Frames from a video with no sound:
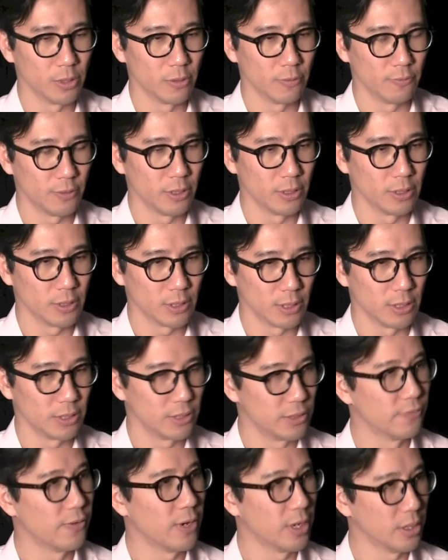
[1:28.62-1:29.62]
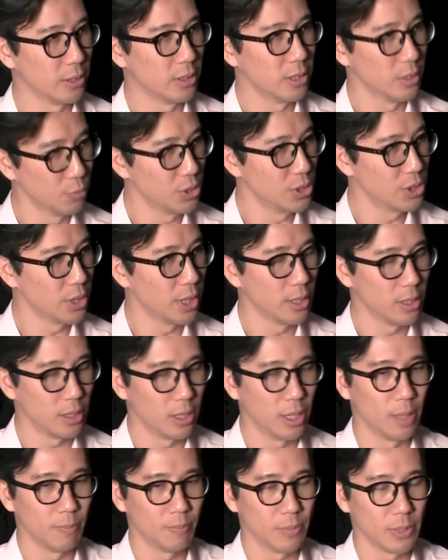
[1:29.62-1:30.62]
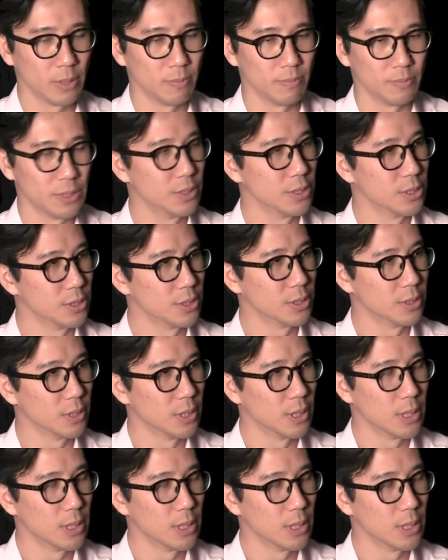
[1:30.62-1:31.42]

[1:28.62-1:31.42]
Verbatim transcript: you know, further solidifying that WeChat app position.